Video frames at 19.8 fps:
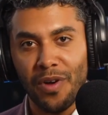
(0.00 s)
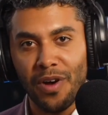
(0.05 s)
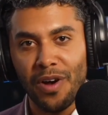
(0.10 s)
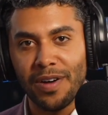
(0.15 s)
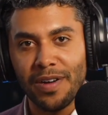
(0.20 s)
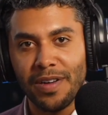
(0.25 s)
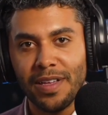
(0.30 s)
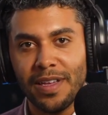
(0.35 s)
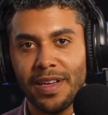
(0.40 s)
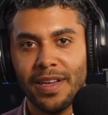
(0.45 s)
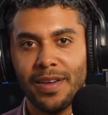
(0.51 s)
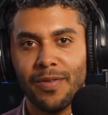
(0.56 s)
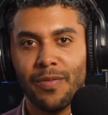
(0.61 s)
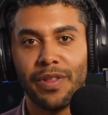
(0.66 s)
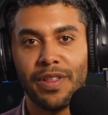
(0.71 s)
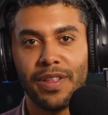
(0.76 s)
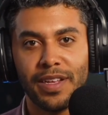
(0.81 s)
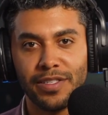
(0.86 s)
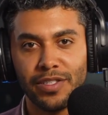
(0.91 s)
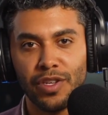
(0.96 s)
wrong,
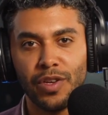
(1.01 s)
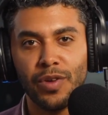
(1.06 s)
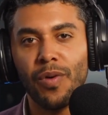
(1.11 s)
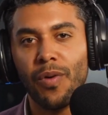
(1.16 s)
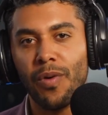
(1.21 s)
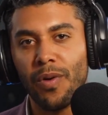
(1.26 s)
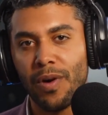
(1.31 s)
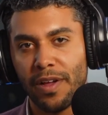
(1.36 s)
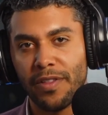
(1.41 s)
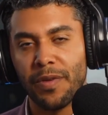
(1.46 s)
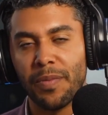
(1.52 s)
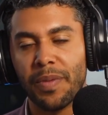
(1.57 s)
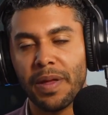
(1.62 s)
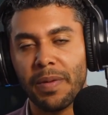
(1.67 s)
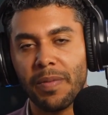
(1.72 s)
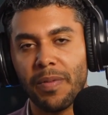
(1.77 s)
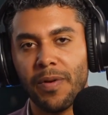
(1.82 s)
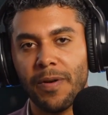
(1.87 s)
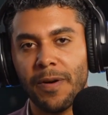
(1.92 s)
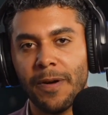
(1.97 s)
whether it's you or other
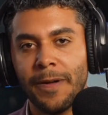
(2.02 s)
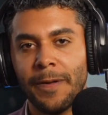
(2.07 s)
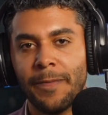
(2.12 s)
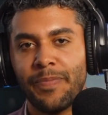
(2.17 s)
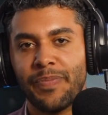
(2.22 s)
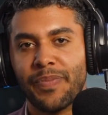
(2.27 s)
people.